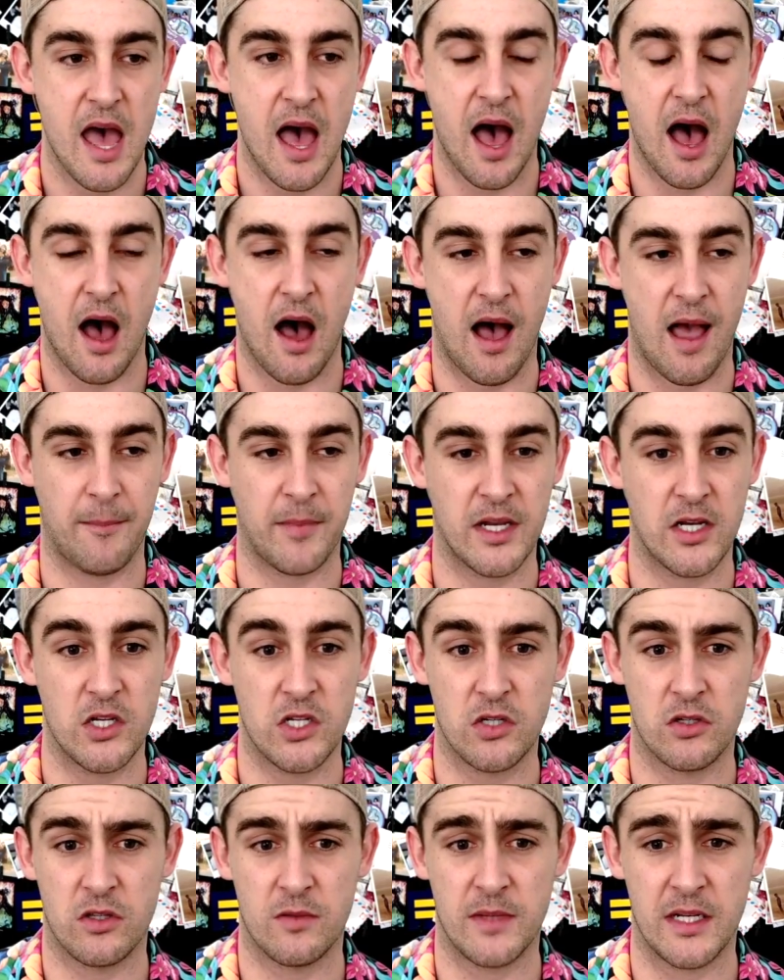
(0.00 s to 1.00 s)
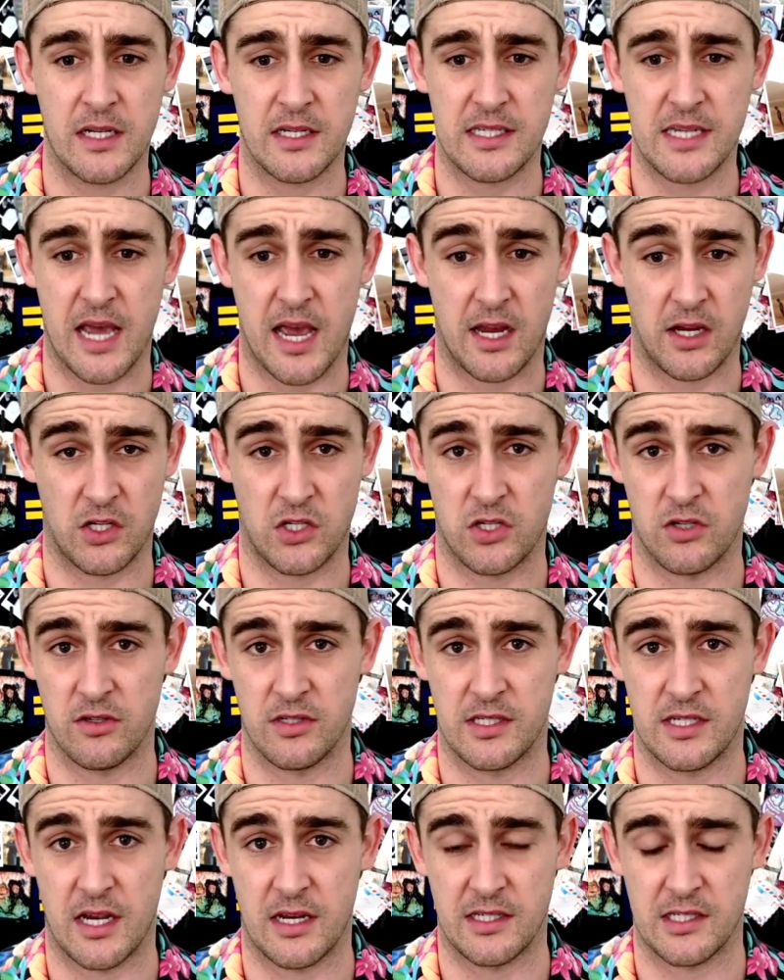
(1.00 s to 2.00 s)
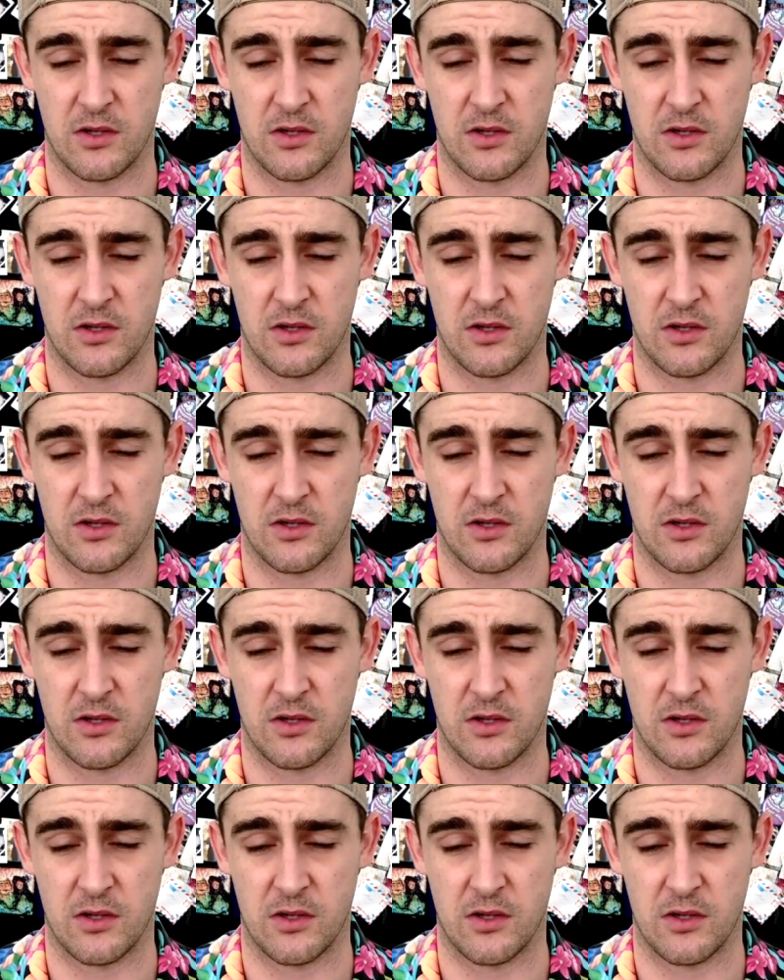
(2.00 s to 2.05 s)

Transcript: I'm going to do them in a Tag Tuesday,